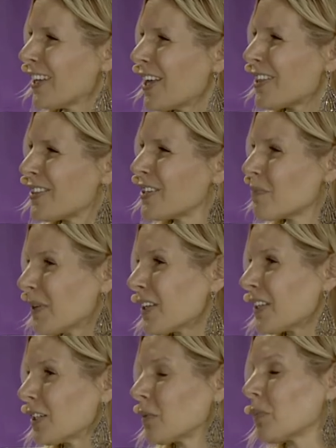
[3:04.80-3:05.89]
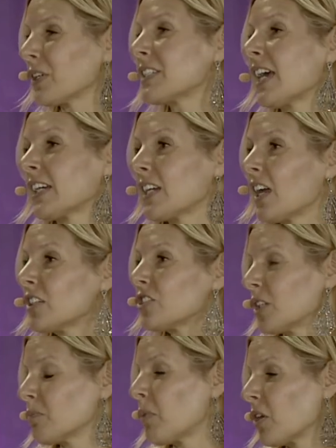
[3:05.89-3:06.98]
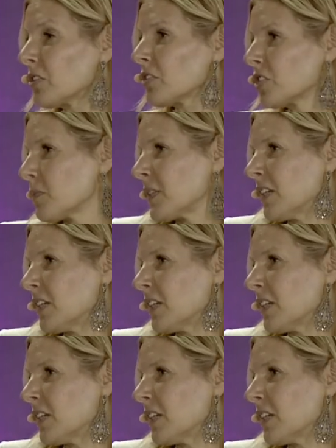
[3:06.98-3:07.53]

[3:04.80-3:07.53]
the ability to bring technology and partnerships,